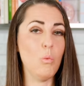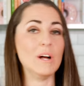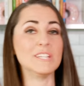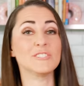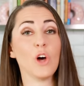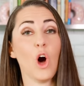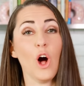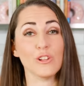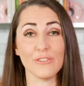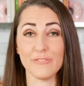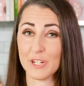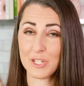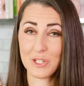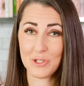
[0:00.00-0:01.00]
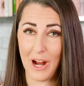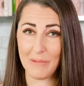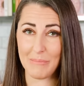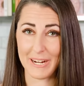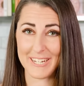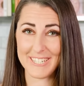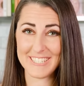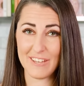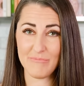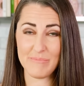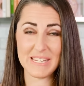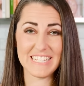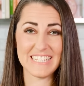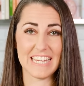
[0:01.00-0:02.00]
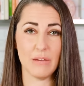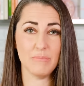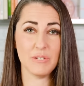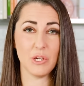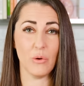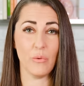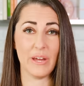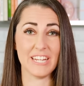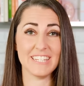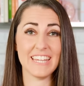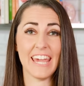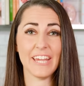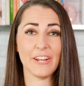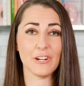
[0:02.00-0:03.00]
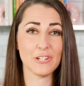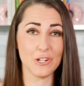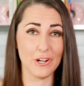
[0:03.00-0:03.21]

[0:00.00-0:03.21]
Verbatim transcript: Once all of your strawberries have been dipped, you'll wanna take your